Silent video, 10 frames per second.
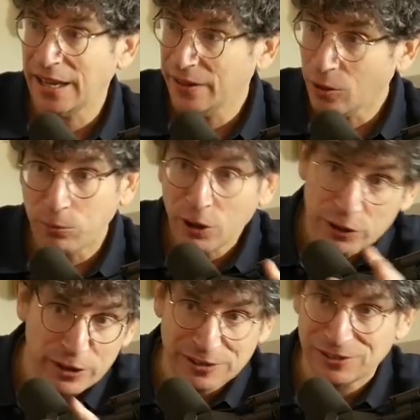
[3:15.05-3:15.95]
And they'll put
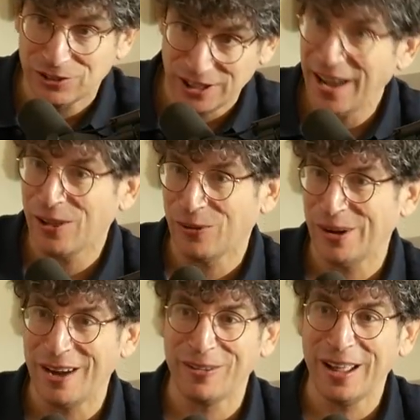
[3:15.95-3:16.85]
you in jail or
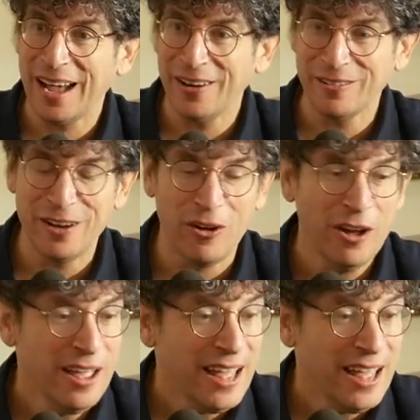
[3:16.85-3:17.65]
whatever. Like I don't even know.